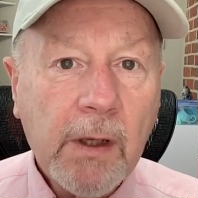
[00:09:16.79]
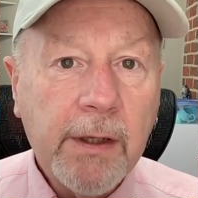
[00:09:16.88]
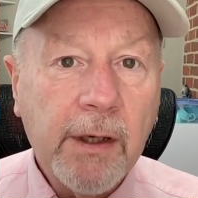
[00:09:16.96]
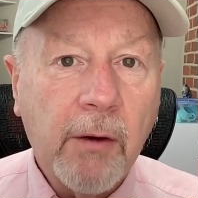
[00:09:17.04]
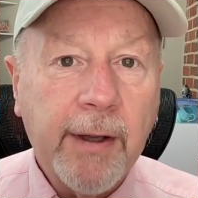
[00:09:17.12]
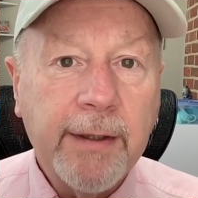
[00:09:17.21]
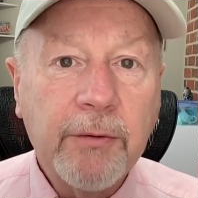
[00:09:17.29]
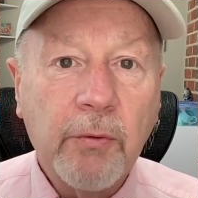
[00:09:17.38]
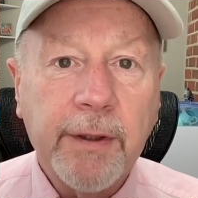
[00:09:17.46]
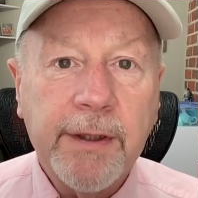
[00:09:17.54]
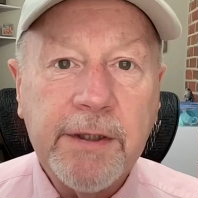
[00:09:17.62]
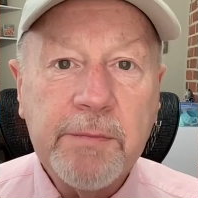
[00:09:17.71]
and
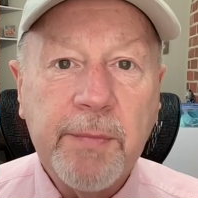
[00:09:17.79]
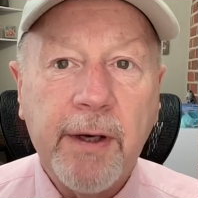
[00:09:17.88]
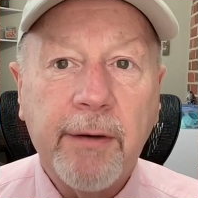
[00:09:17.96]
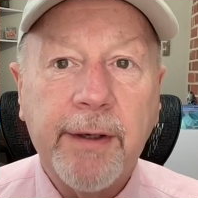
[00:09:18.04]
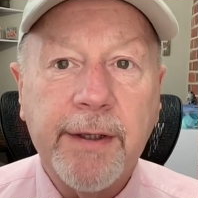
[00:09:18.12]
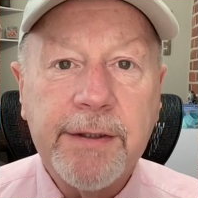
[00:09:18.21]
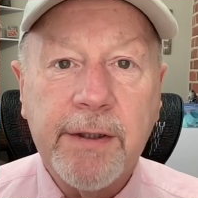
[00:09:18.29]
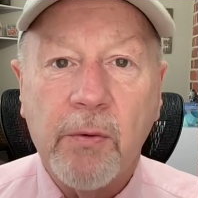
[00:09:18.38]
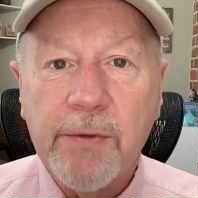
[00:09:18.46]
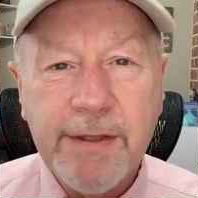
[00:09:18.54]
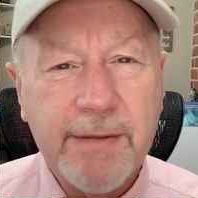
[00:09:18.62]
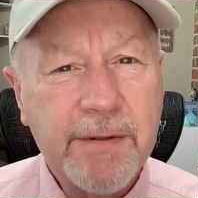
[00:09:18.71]
during these periods, it
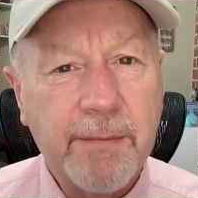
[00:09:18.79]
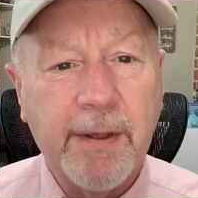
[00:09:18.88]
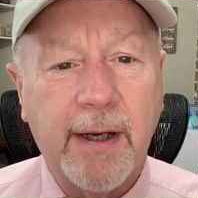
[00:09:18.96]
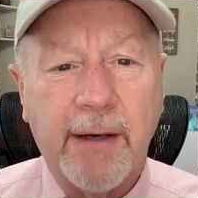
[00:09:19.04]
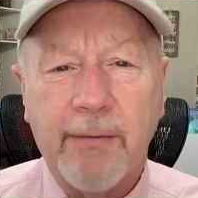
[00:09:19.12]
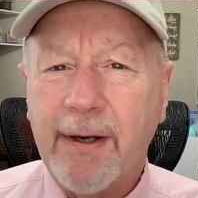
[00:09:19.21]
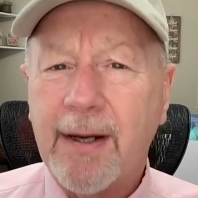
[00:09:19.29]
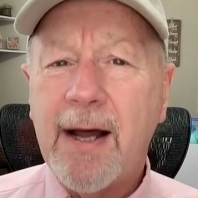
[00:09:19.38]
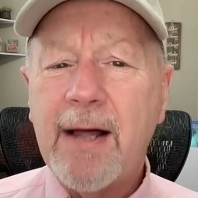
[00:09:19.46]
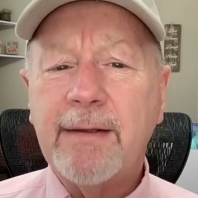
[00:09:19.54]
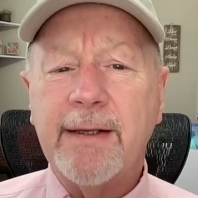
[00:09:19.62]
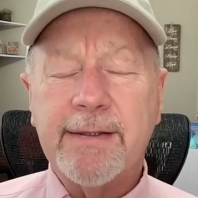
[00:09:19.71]
always seems to be like around the
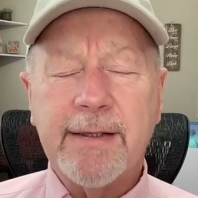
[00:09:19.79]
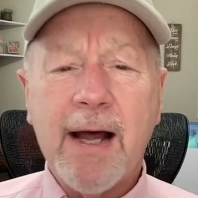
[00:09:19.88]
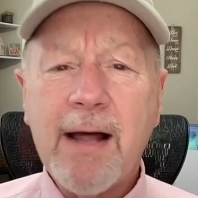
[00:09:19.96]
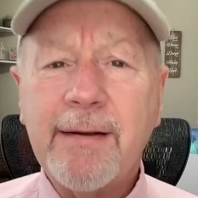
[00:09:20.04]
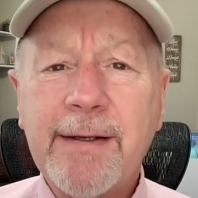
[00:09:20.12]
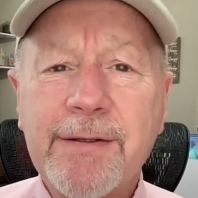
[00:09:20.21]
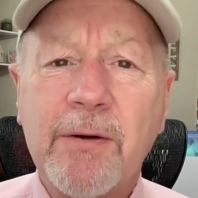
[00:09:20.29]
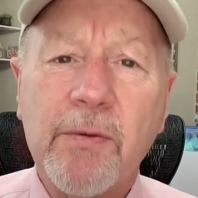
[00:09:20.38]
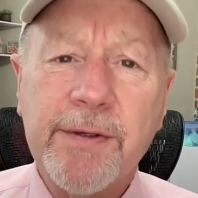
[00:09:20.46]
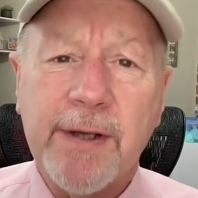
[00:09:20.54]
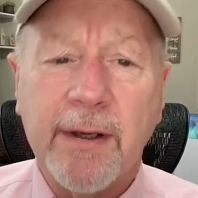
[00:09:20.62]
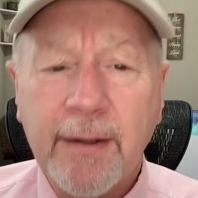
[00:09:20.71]
holidays, and holidays are
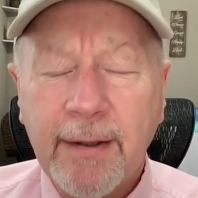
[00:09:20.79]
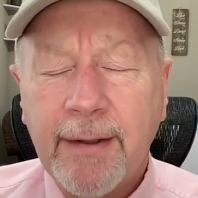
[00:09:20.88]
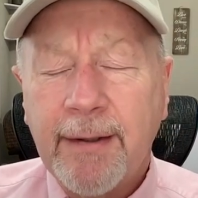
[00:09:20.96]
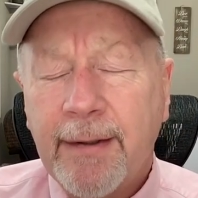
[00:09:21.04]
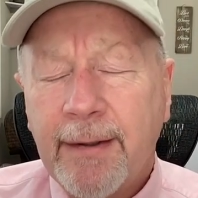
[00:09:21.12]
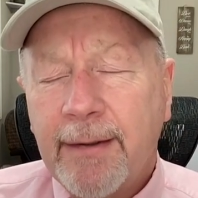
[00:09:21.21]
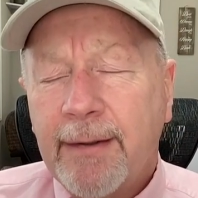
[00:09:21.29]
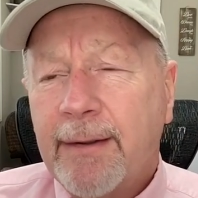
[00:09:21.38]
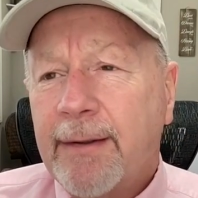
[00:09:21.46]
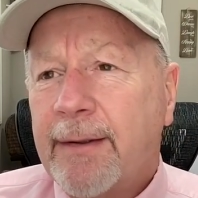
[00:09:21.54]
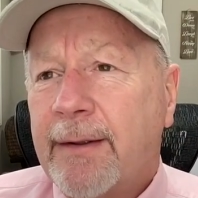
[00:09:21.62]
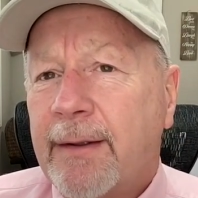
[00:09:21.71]
always
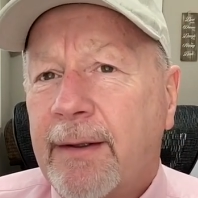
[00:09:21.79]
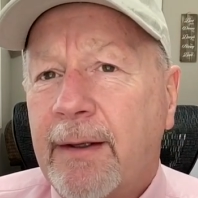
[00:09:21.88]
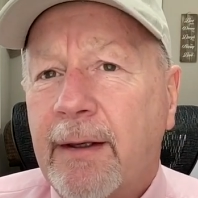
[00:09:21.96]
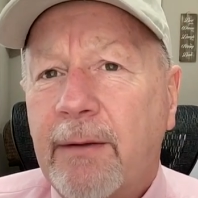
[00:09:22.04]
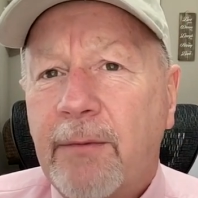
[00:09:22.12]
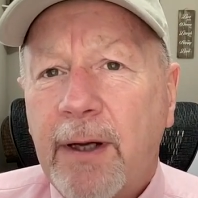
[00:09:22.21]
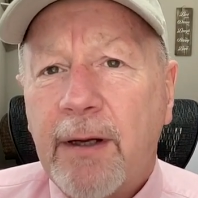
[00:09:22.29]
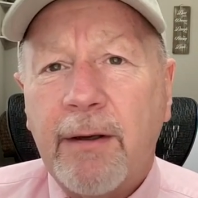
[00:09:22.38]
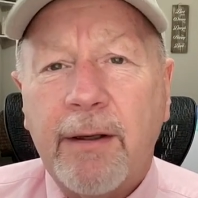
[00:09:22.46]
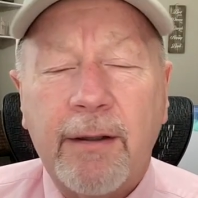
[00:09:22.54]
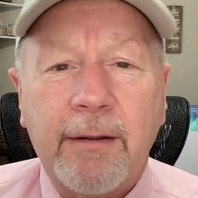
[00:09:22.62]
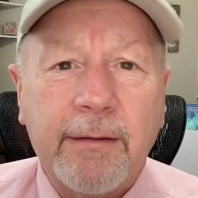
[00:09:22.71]
well,
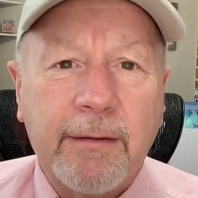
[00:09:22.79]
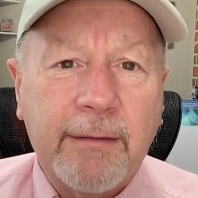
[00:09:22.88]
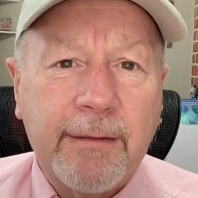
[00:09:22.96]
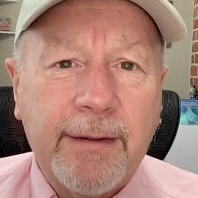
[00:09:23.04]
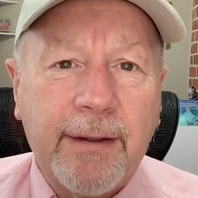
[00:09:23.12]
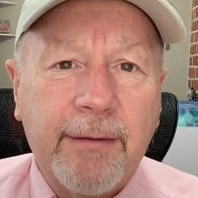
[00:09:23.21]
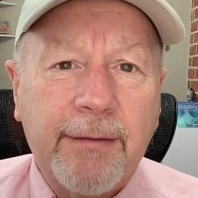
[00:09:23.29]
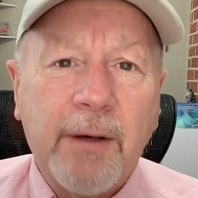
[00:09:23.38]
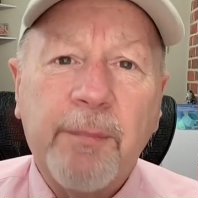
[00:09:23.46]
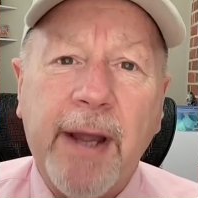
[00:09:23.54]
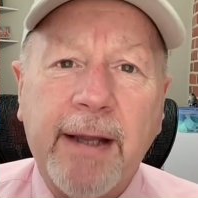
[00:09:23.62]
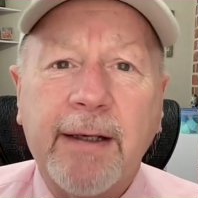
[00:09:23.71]
they're
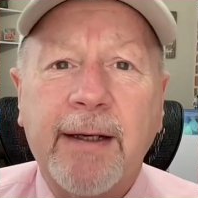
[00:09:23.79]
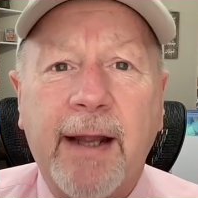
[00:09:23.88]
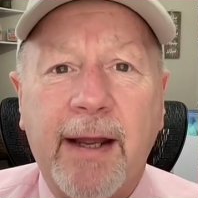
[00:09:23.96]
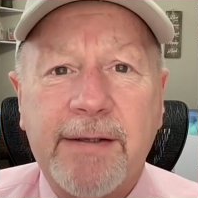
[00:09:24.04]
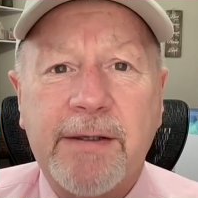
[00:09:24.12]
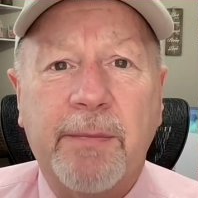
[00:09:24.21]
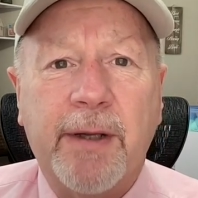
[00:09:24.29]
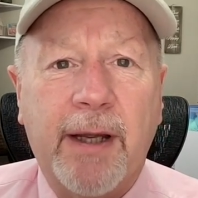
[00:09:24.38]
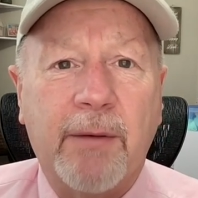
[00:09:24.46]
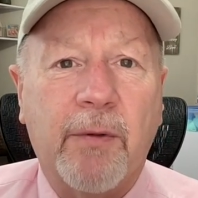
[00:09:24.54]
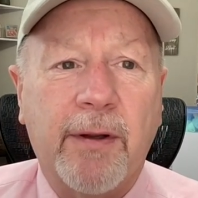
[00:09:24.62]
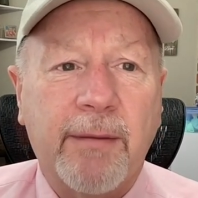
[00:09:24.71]
a pain in the ass to
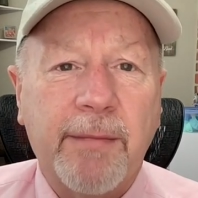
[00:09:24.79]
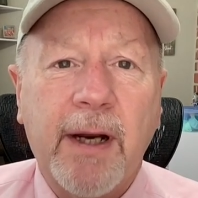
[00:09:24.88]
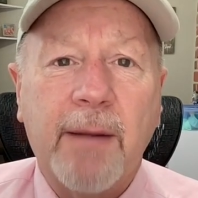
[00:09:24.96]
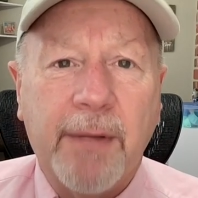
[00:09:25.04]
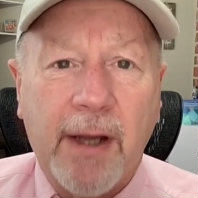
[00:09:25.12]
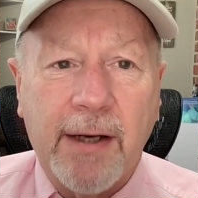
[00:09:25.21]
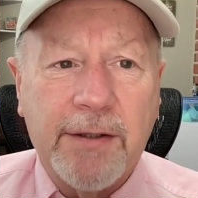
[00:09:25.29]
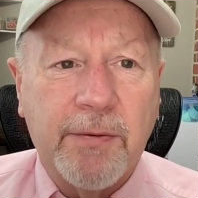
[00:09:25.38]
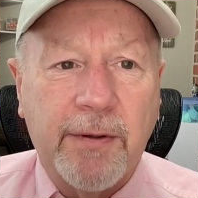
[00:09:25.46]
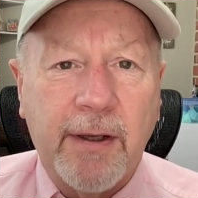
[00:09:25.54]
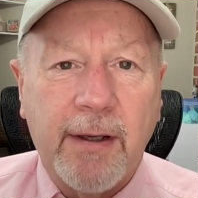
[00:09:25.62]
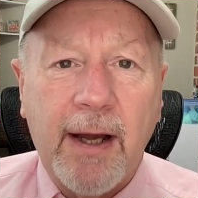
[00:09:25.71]
begin with. I mean, I'll be honest
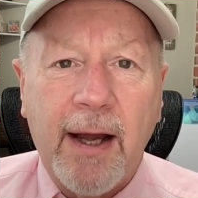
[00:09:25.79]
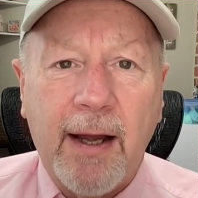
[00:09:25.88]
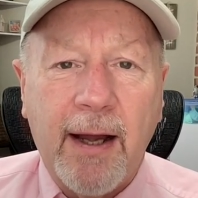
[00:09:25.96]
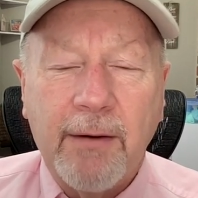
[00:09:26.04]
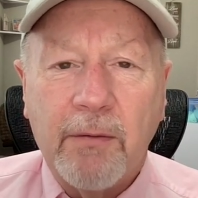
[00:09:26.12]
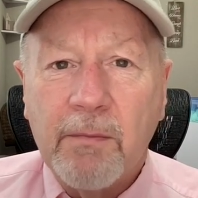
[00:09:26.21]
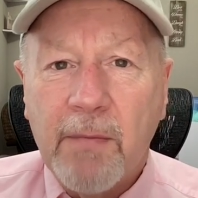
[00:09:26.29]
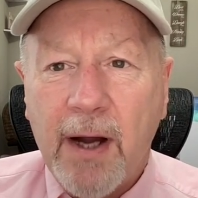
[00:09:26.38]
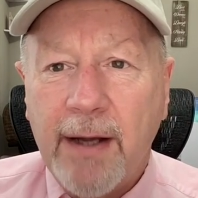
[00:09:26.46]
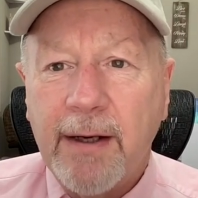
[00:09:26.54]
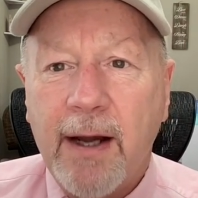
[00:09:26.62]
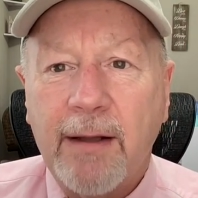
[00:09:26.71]
with you. I don't
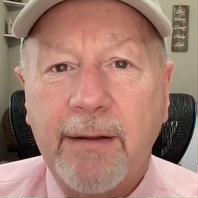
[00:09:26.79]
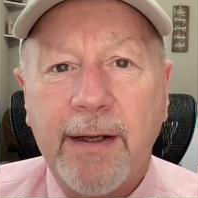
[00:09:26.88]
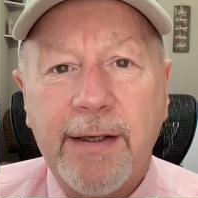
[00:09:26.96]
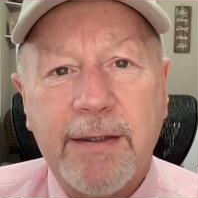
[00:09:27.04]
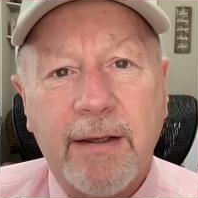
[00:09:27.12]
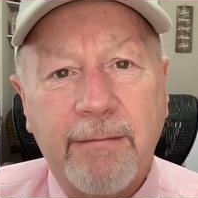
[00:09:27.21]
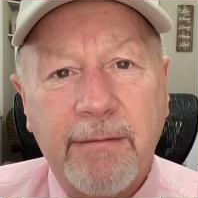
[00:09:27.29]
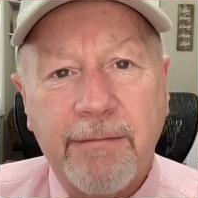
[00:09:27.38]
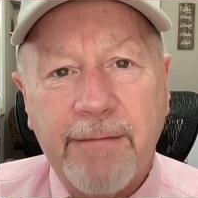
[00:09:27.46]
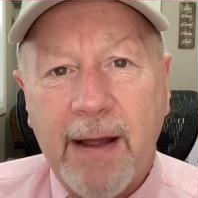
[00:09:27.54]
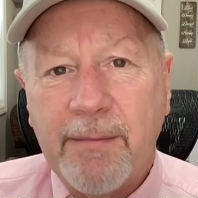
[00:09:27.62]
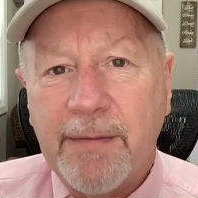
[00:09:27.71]
mind holidays, love the
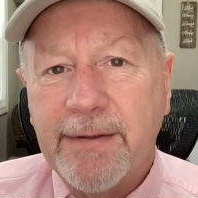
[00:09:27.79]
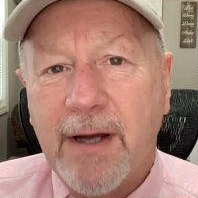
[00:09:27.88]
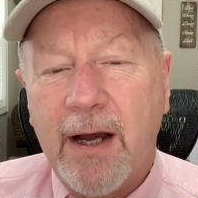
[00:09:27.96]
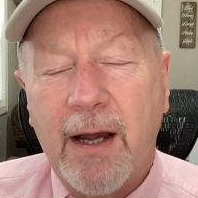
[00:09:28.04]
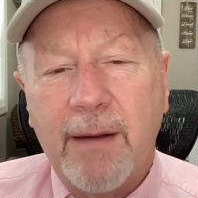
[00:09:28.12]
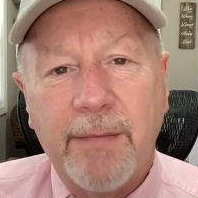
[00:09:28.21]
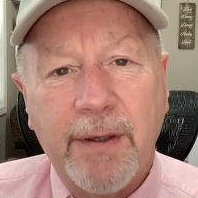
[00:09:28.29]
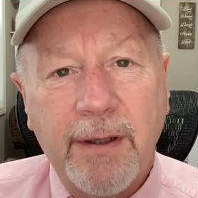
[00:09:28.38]
family time.